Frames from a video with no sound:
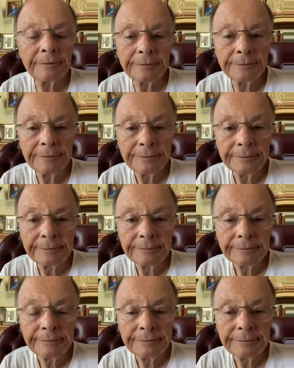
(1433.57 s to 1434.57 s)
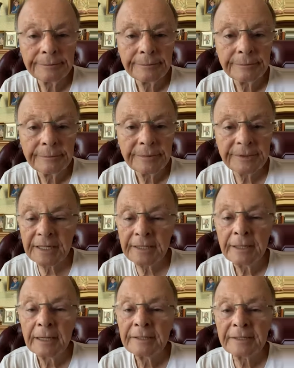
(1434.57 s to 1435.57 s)
the
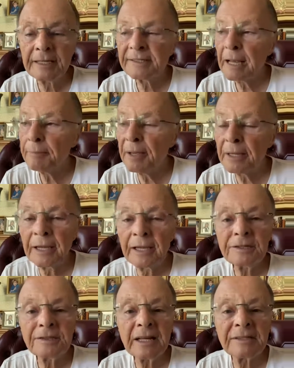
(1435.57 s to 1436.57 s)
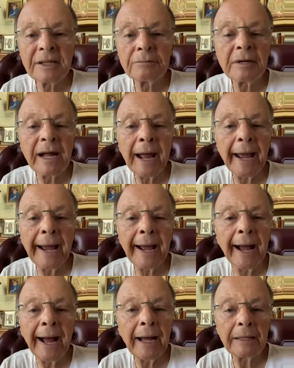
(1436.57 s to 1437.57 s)
crowd without knowing who
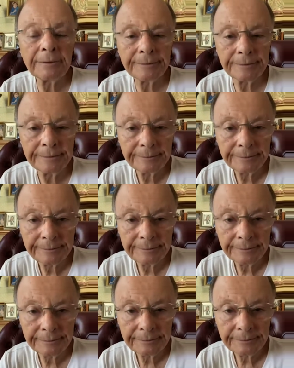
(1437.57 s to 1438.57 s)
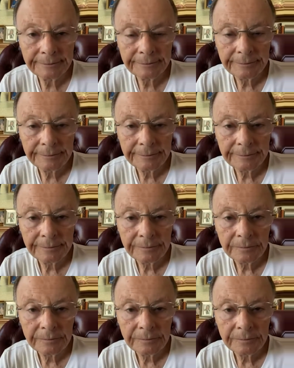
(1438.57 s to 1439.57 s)
is being followed
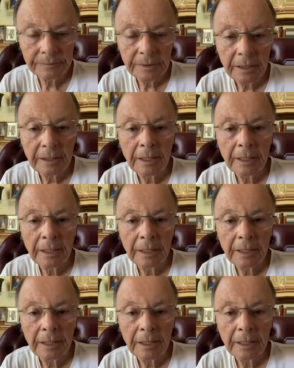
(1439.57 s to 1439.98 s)
or